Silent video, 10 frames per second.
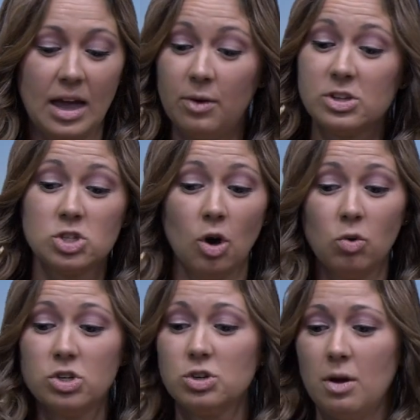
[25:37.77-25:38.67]
anyway,
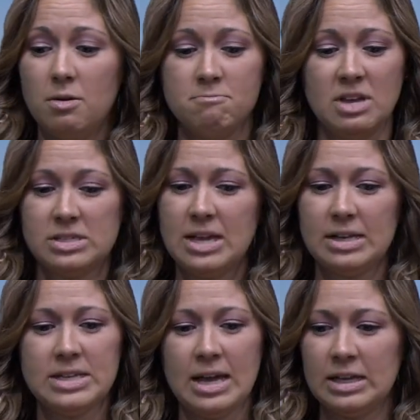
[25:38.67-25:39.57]
so Missy
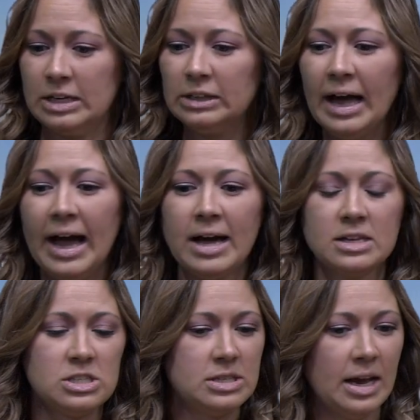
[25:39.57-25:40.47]
had taken a
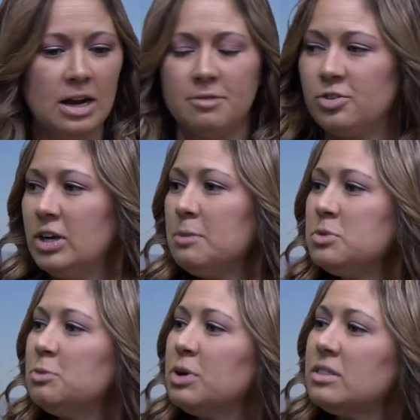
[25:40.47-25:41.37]
class, signed up for
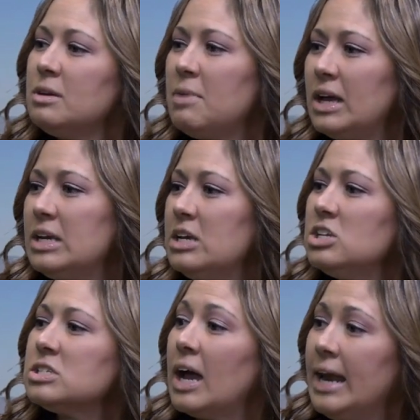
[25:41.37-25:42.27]
hypnobirthing. Mandie,
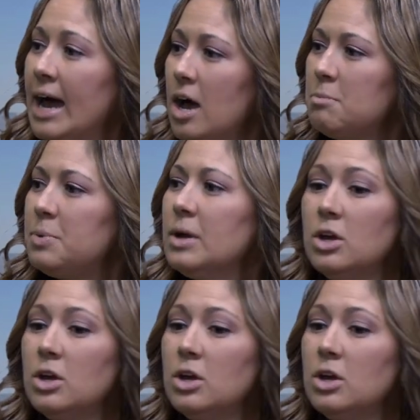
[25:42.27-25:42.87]
sign up.